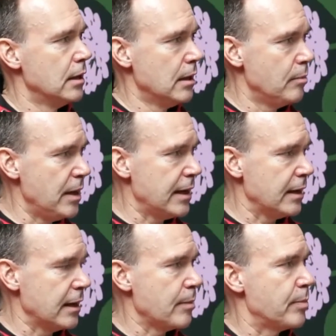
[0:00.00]

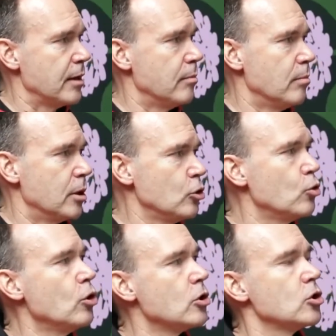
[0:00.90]
making happen. But you
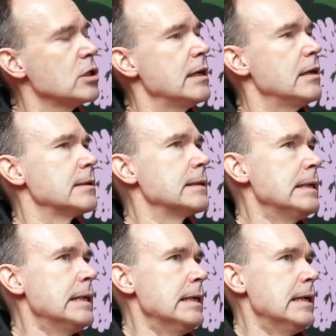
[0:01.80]
could also say that
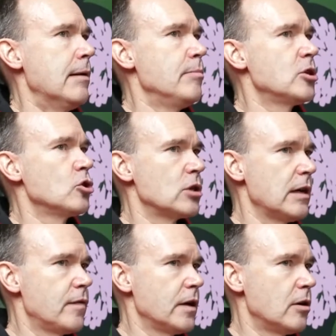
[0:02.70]
Ambitious
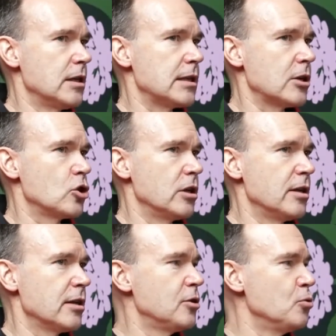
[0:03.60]
Africa is actually
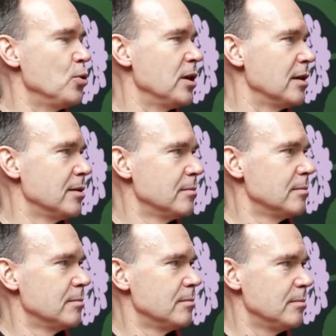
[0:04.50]
not doing
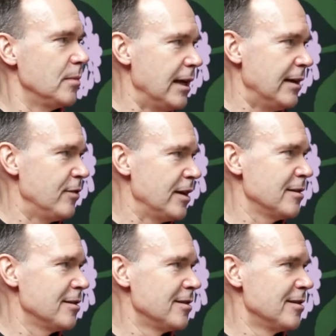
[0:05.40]

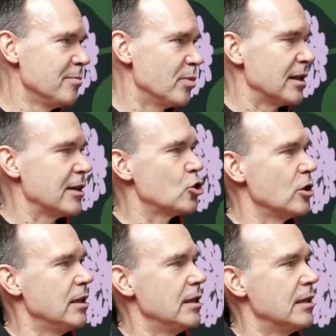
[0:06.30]
anything, but
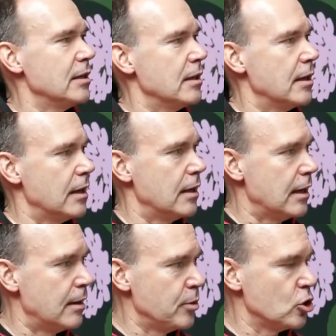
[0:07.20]
actually
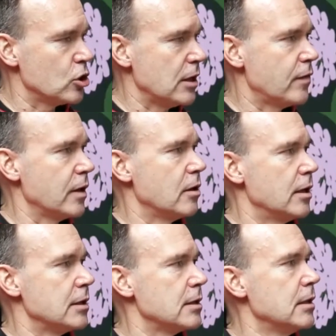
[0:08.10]
Ambitious Africa
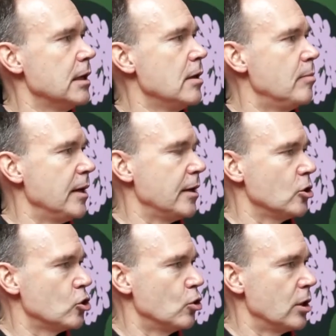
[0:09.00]
is making
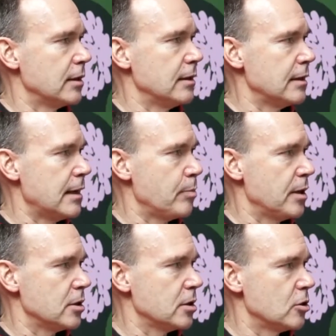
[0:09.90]
sure that it
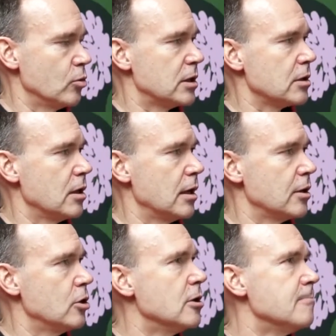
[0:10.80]
happens. So it's kind of
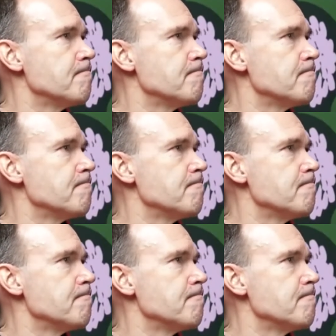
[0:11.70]
like the